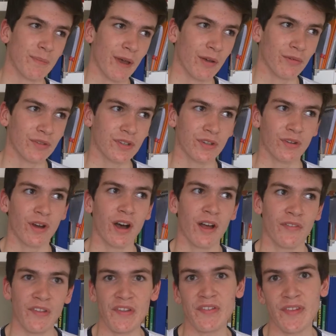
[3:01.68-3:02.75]
spells, you're not
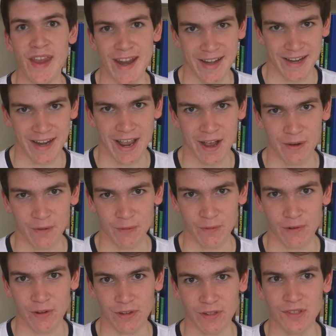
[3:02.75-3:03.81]
understanding how it
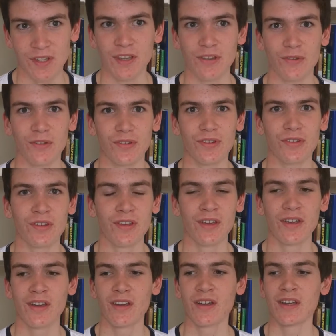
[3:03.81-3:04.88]
works. You're just
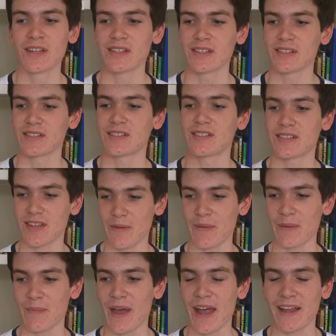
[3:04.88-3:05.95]

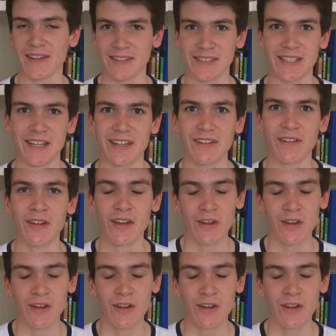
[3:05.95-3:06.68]
stepping back and seeing it.